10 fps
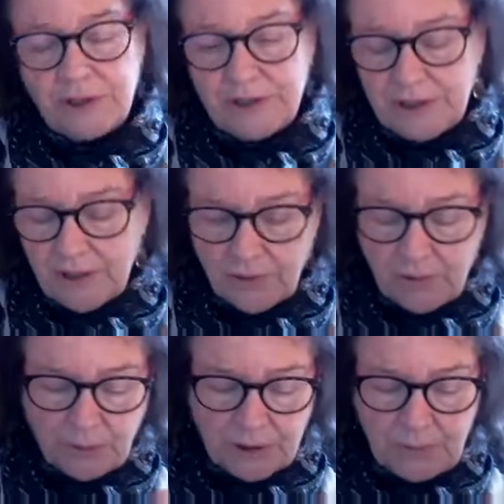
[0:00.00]
just to give you
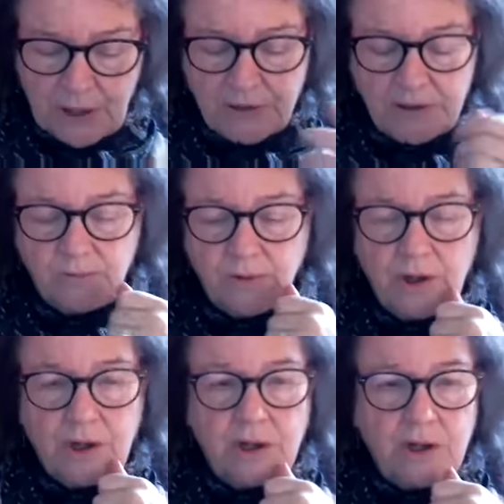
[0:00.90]
a perspective,
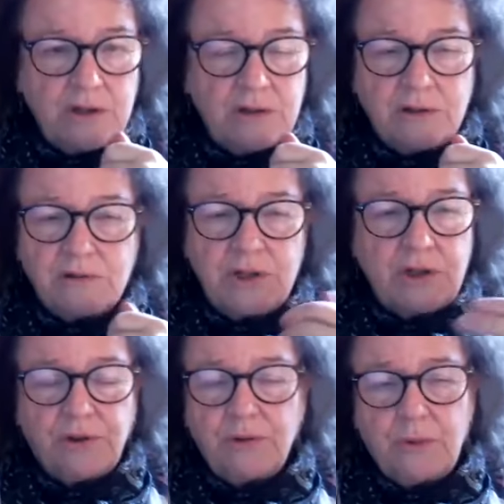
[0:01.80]
you know,
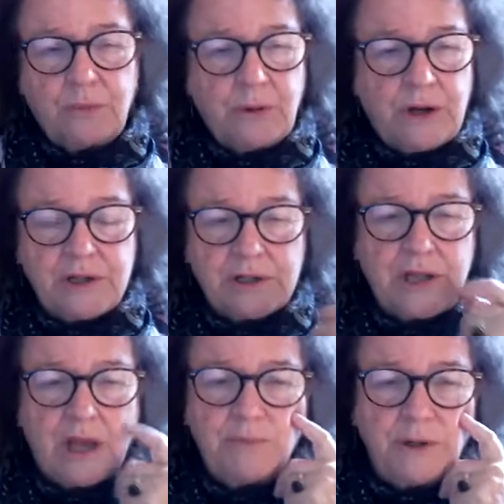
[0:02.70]
geothermal
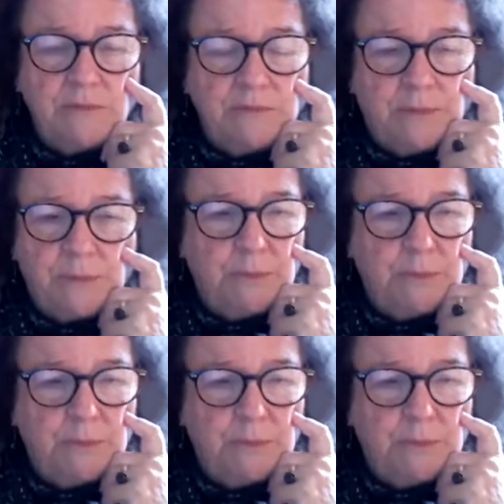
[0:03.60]
projects had been,